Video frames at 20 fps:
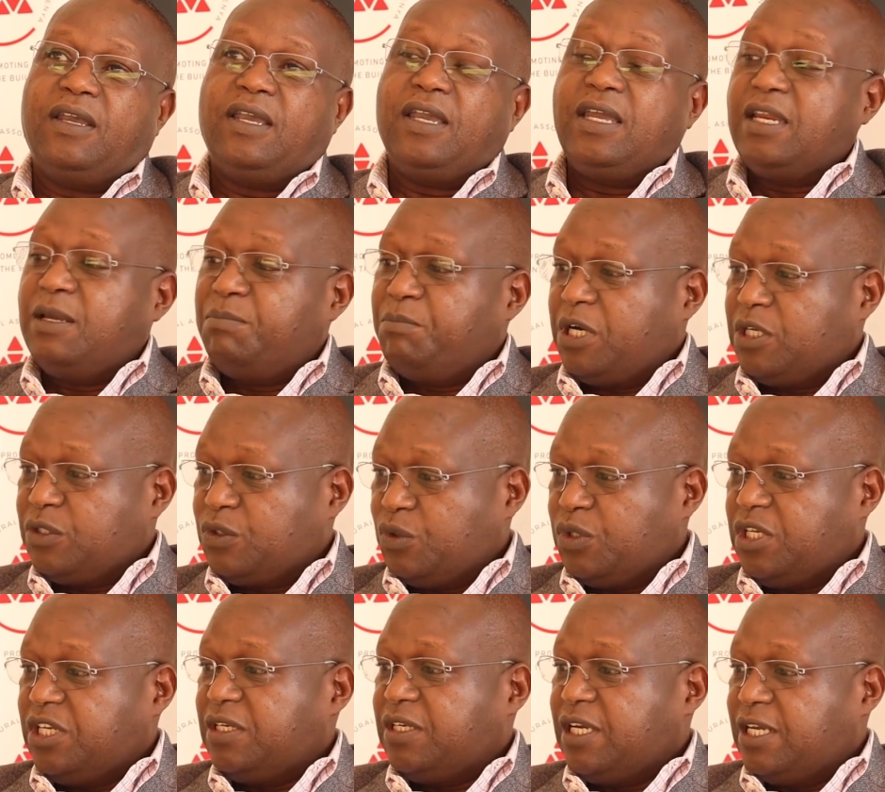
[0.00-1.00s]
any
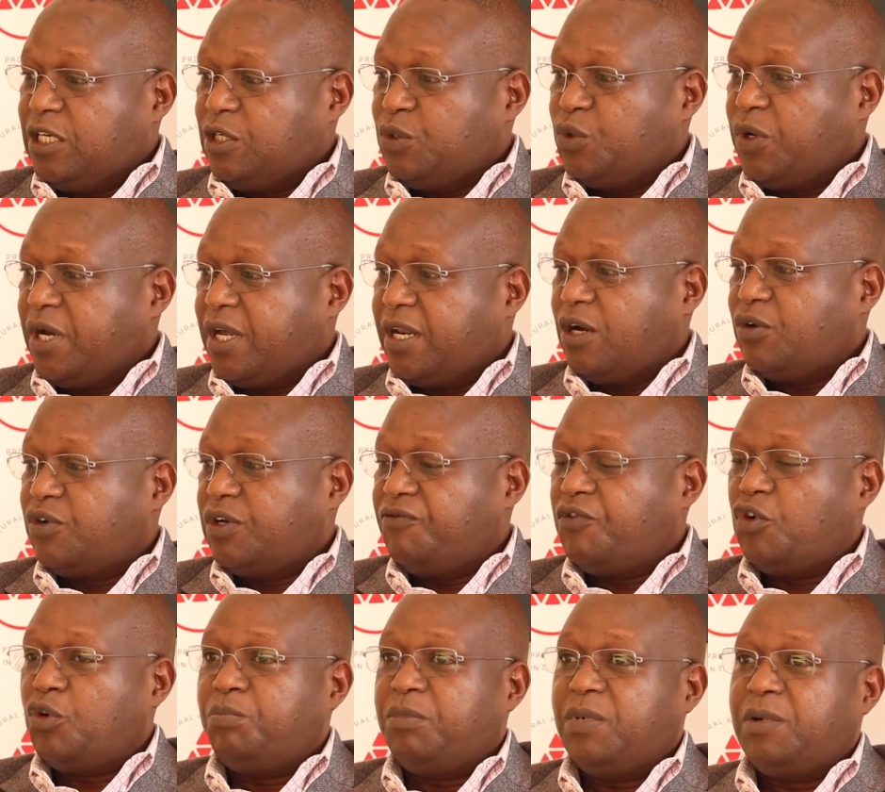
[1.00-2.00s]
person intending to carry out
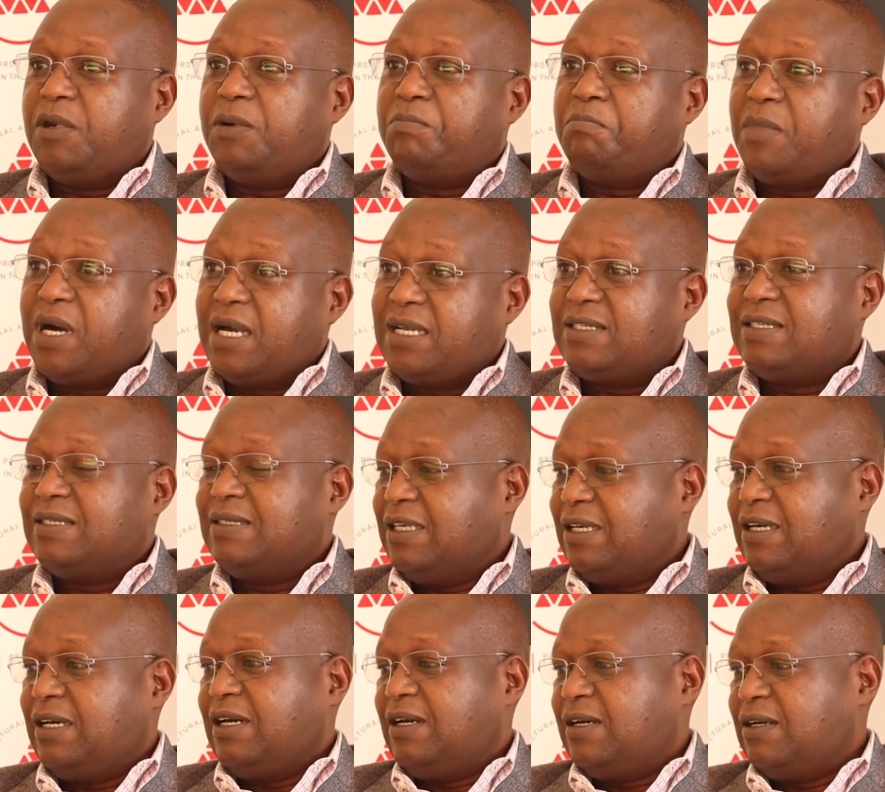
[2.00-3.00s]
development must
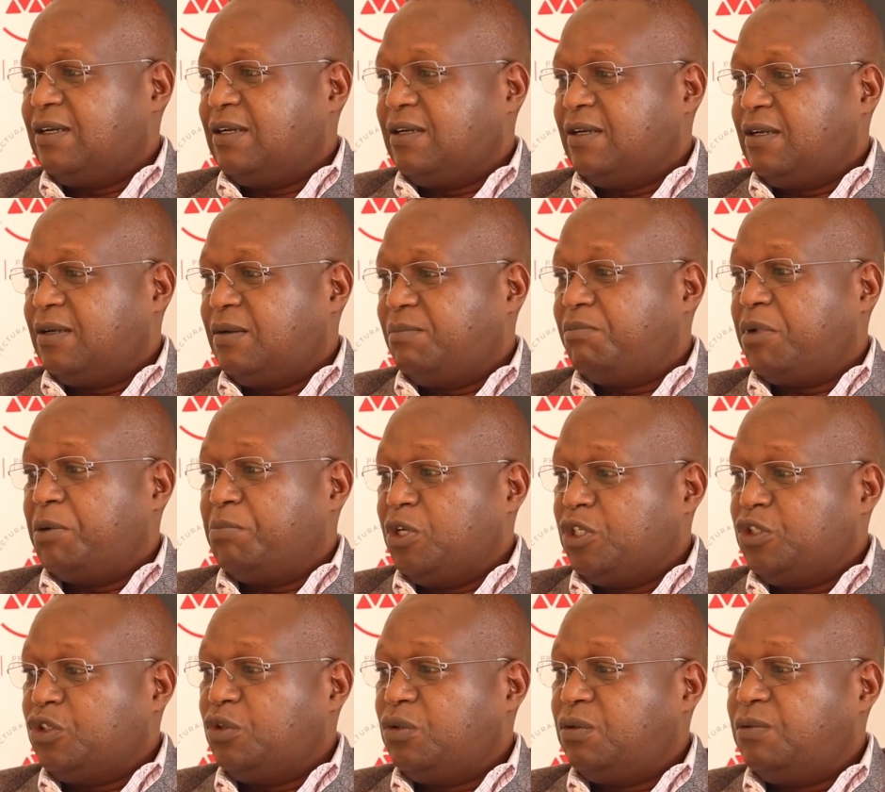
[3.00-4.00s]
seek
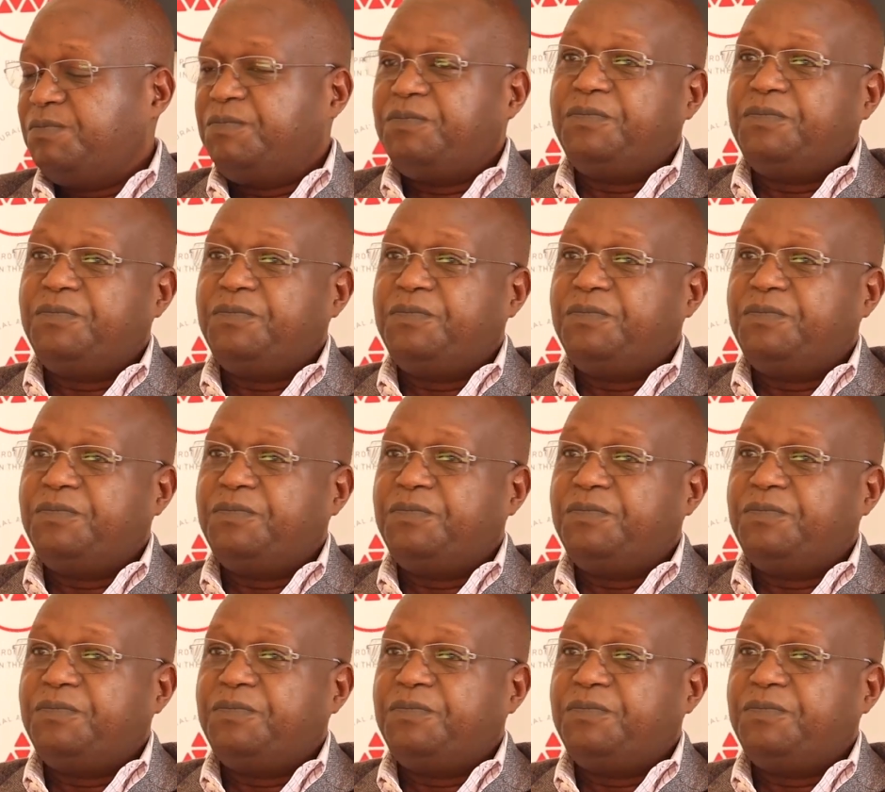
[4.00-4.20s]
permission